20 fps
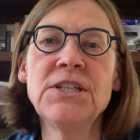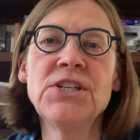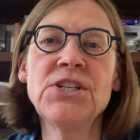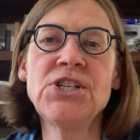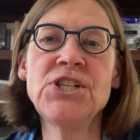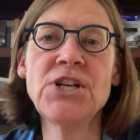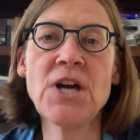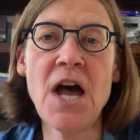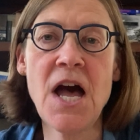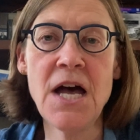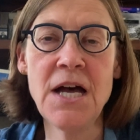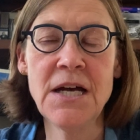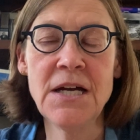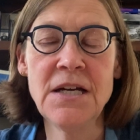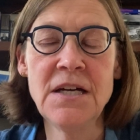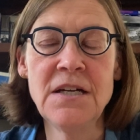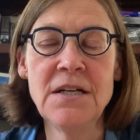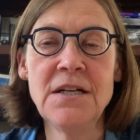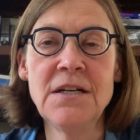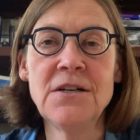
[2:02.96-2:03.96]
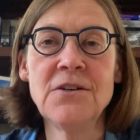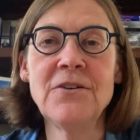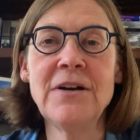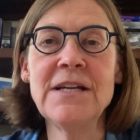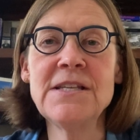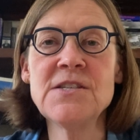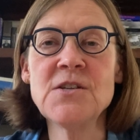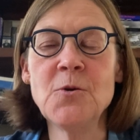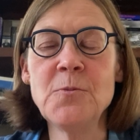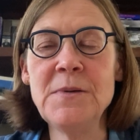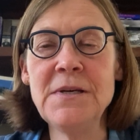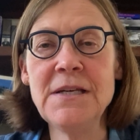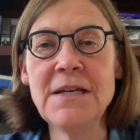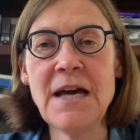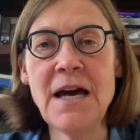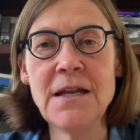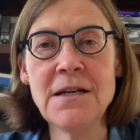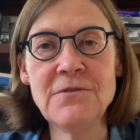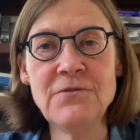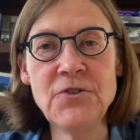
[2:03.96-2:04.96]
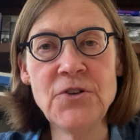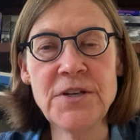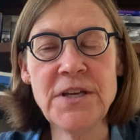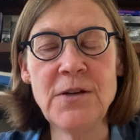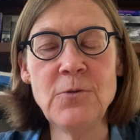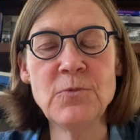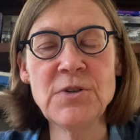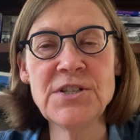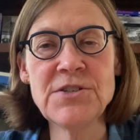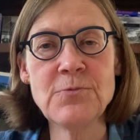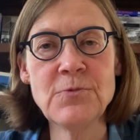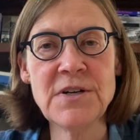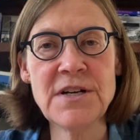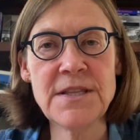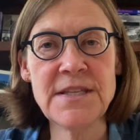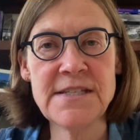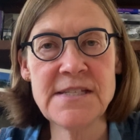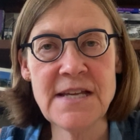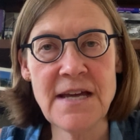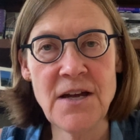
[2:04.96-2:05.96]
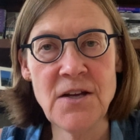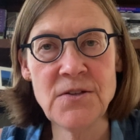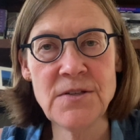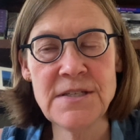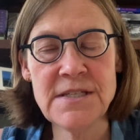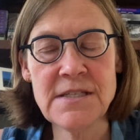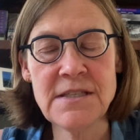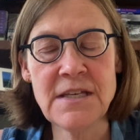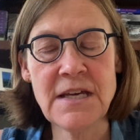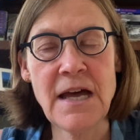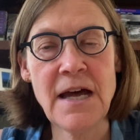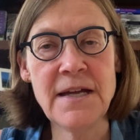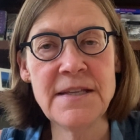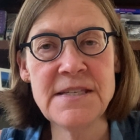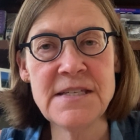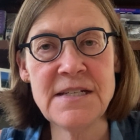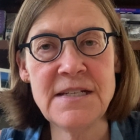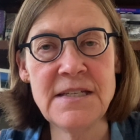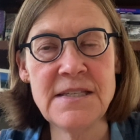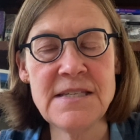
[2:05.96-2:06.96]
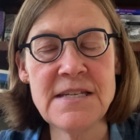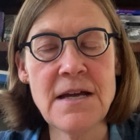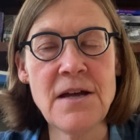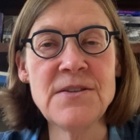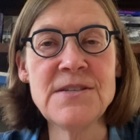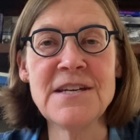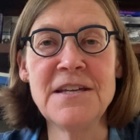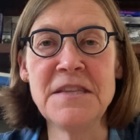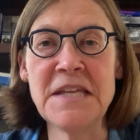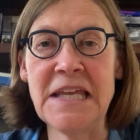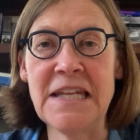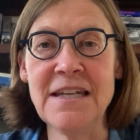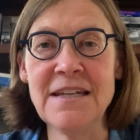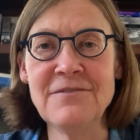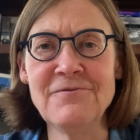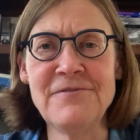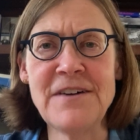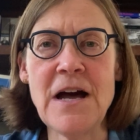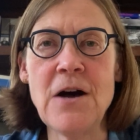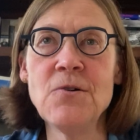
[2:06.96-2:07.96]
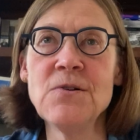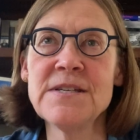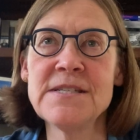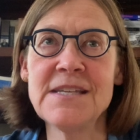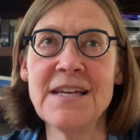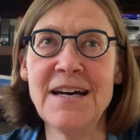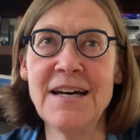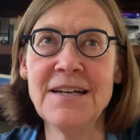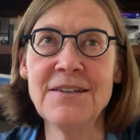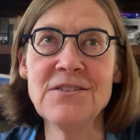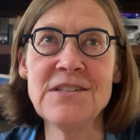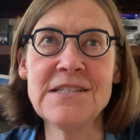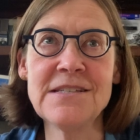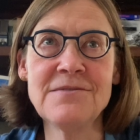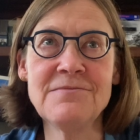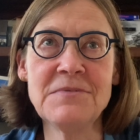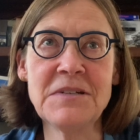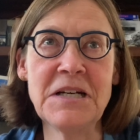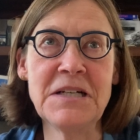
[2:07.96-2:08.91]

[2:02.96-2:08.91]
cha, right? So be kind of looking, what are the sounds, the consonant sounds, and then vowel sounds.